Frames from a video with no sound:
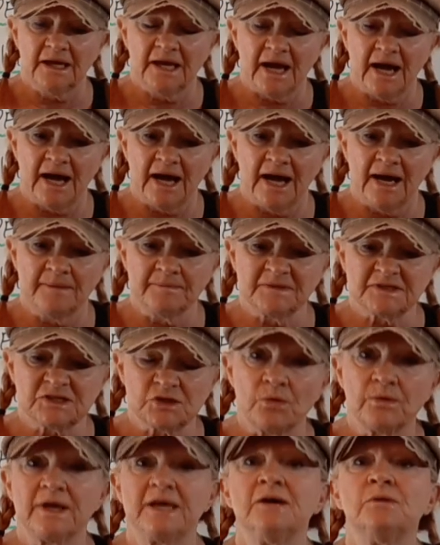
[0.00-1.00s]
Um,
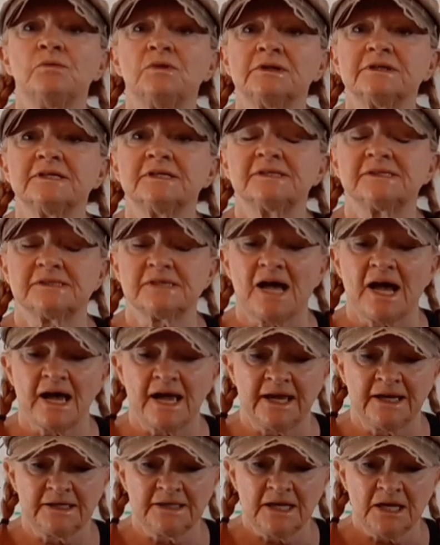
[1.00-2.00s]
so it will
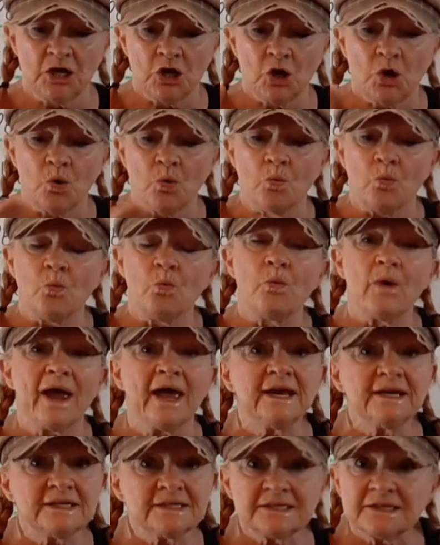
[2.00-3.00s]
decide
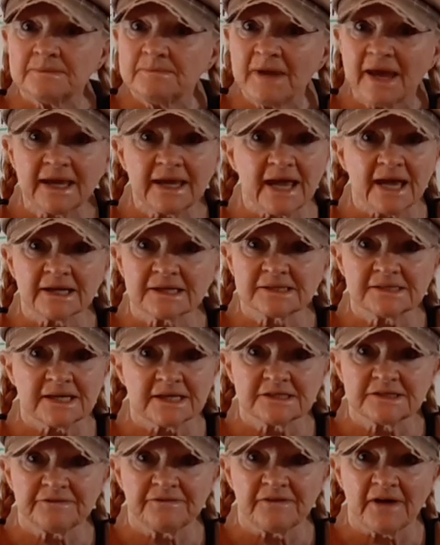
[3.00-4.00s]
when to make
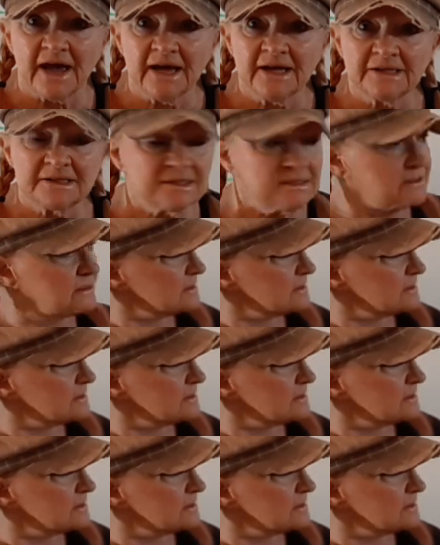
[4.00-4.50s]
excess fat